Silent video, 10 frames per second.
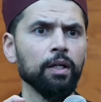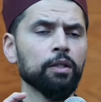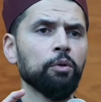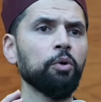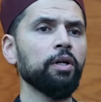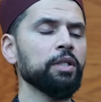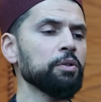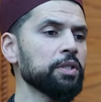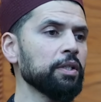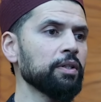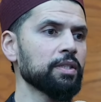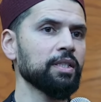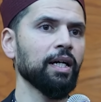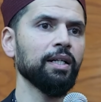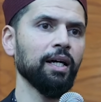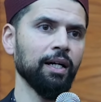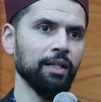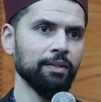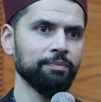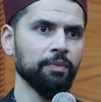The word used here is
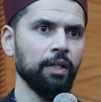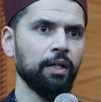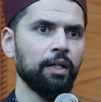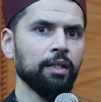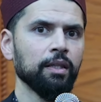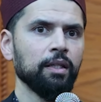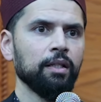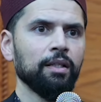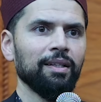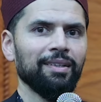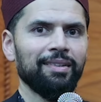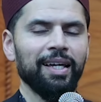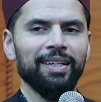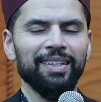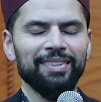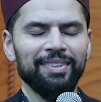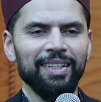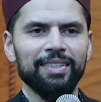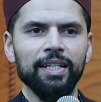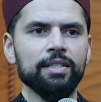tanha. That it,
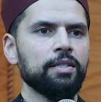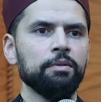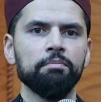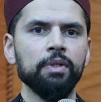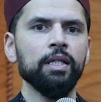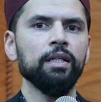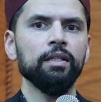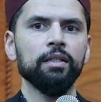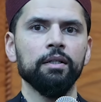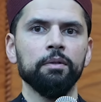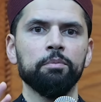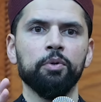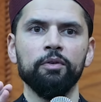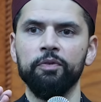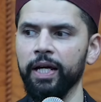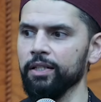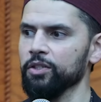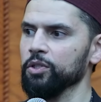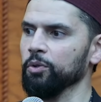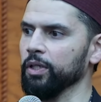it doesn't mean
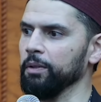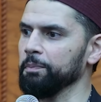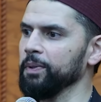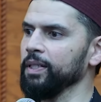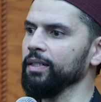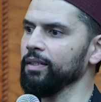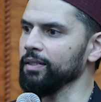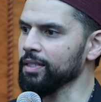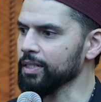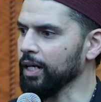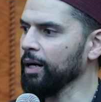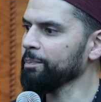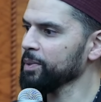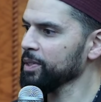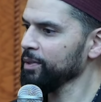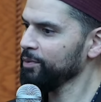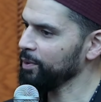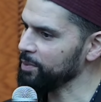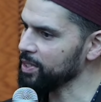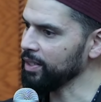prevents or completely stops
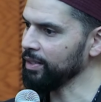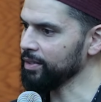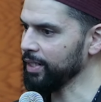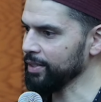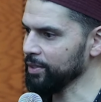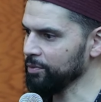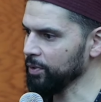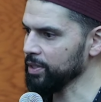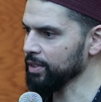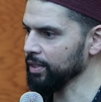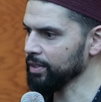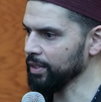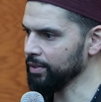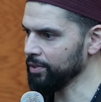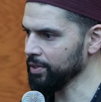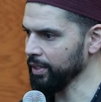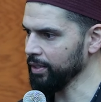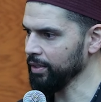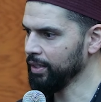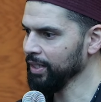from sins. That's the first thing to
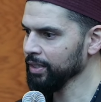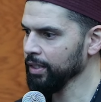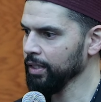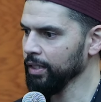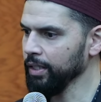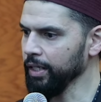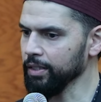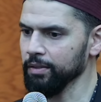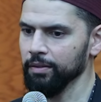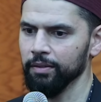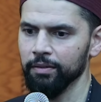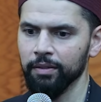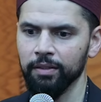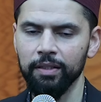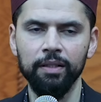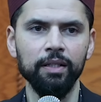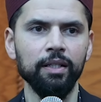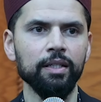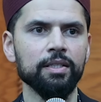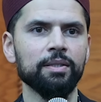understand. It
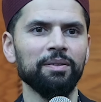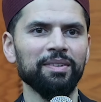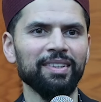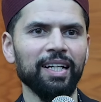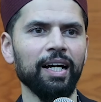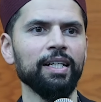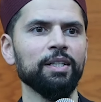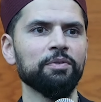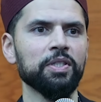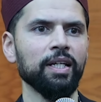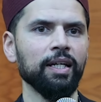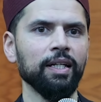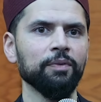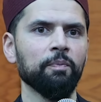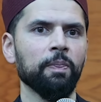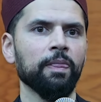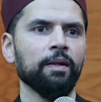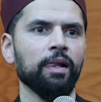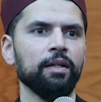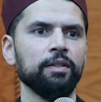is kind of saying
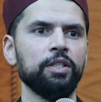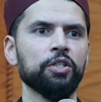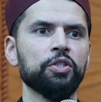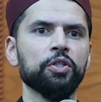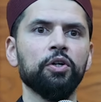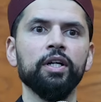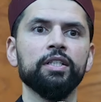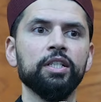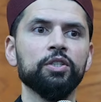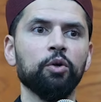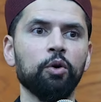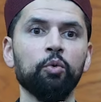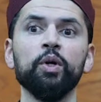discourages or